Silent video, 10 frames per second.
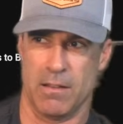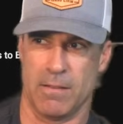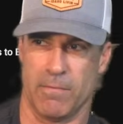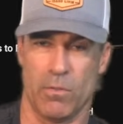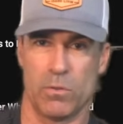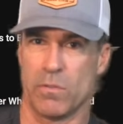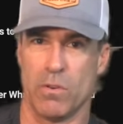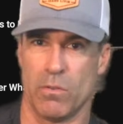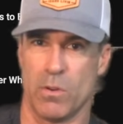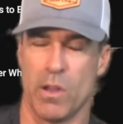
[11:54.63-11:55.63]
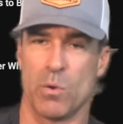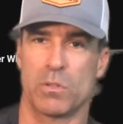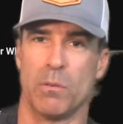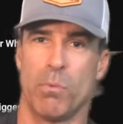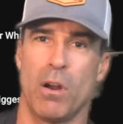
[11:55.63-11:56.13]
For those of you who don't know, I
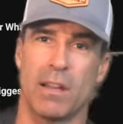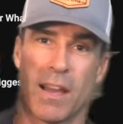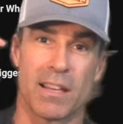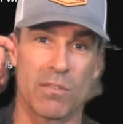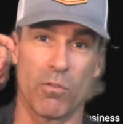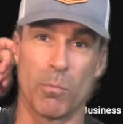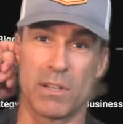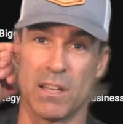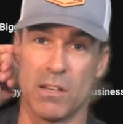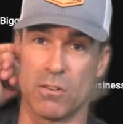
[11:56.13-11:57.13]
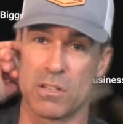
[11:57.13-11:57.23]
hosted a podcast for about 10 years.